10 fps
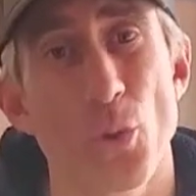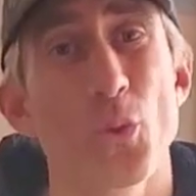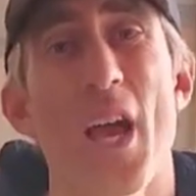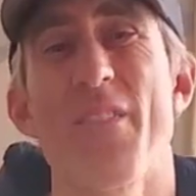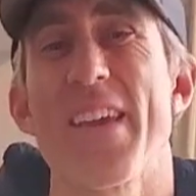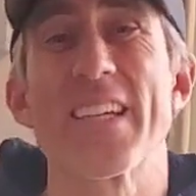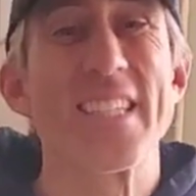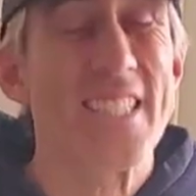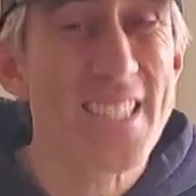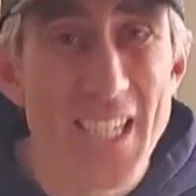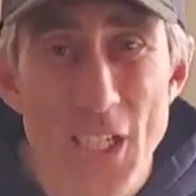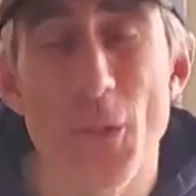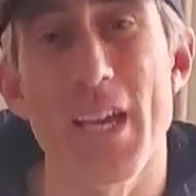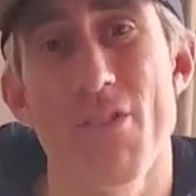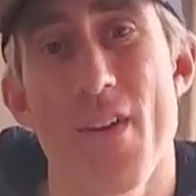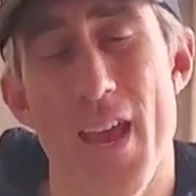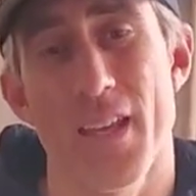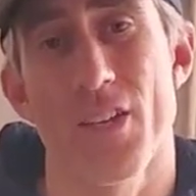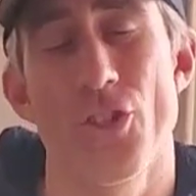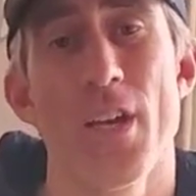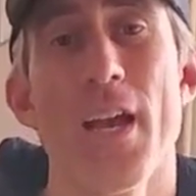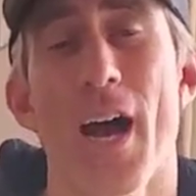which will have a clear advantage